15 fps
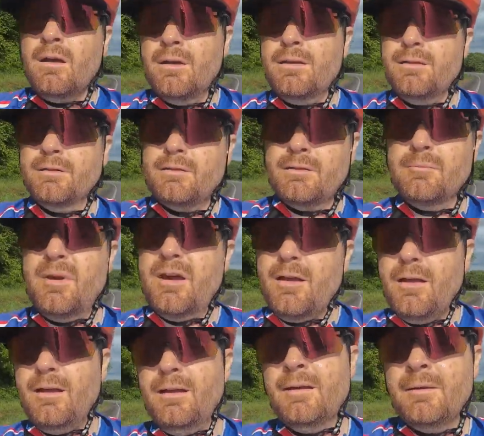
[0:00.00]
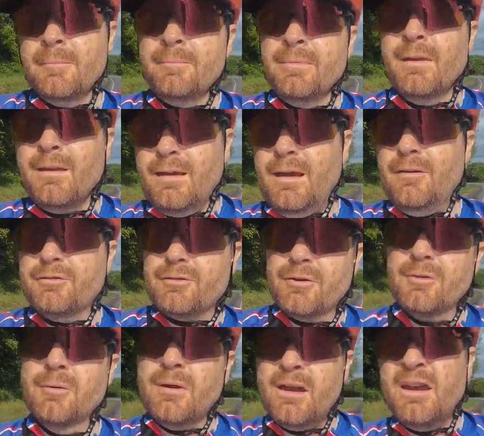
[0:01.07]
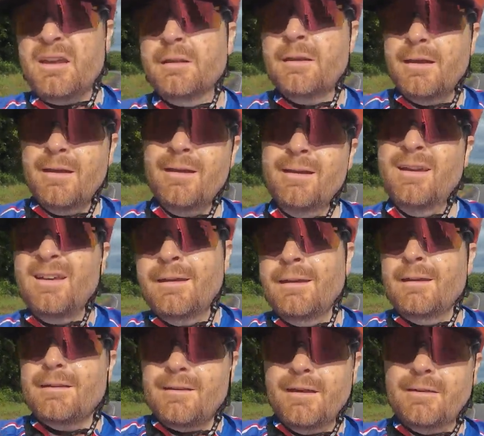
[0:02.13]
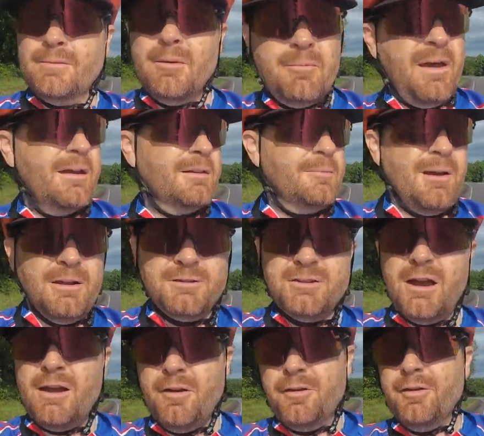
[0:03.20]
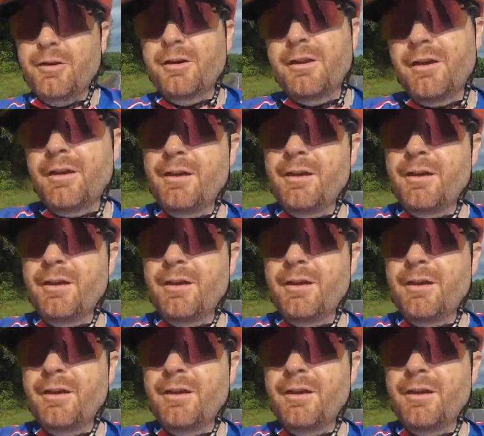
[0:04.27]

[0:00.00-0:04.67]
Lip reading: The smell after rain takes me back to my childhood.